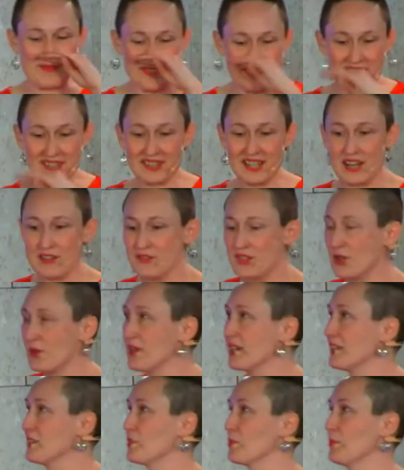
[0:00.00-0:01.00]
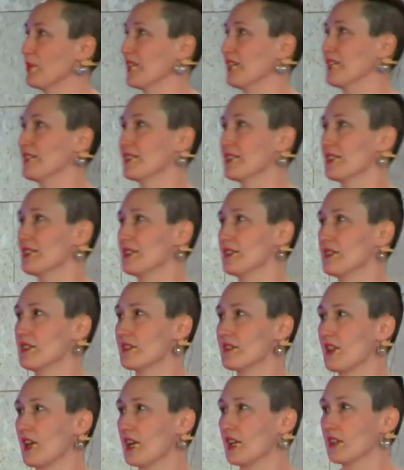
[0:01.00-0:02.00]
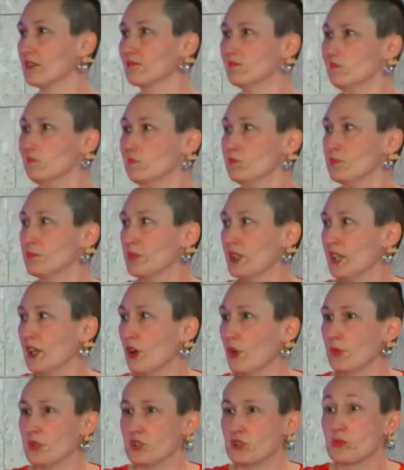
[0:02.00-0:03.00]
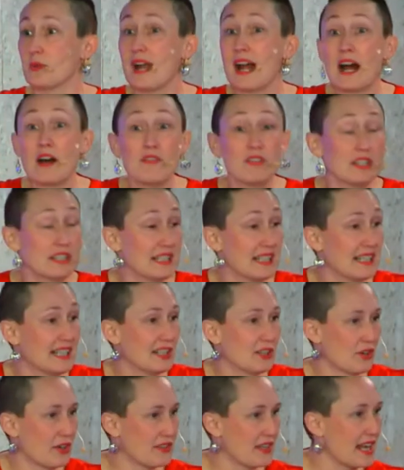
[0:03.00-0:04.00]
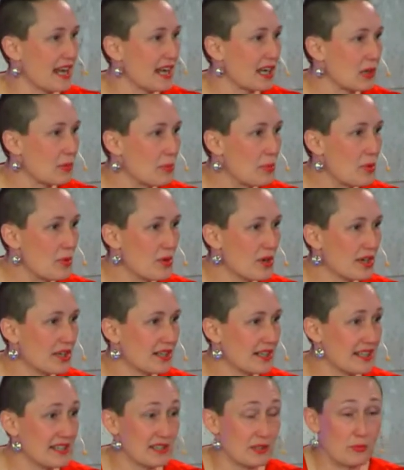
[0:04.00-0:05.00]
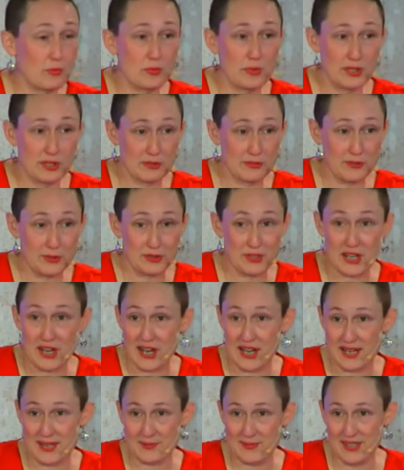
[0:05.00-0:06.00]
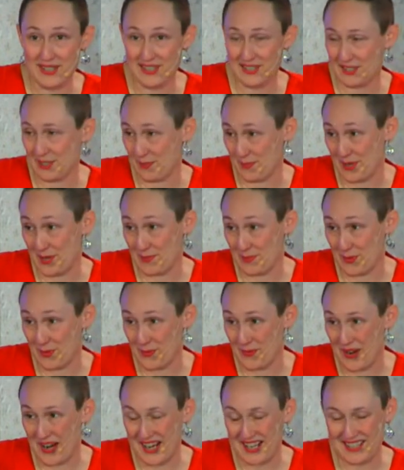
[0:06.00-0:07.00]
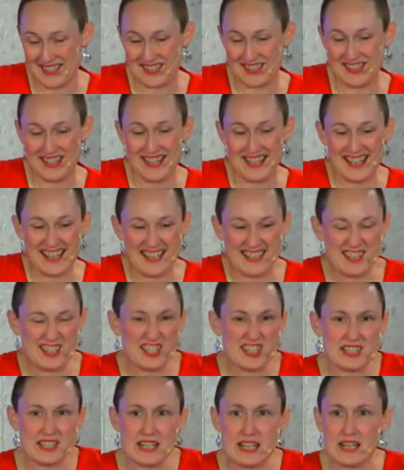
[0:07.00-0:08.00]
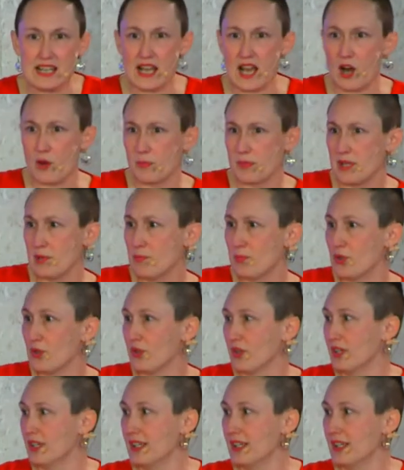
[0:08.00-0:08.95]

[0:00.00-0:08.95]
Love going to places like, you know, when traveling or at the airport is a wonderful time to people watch and just see how people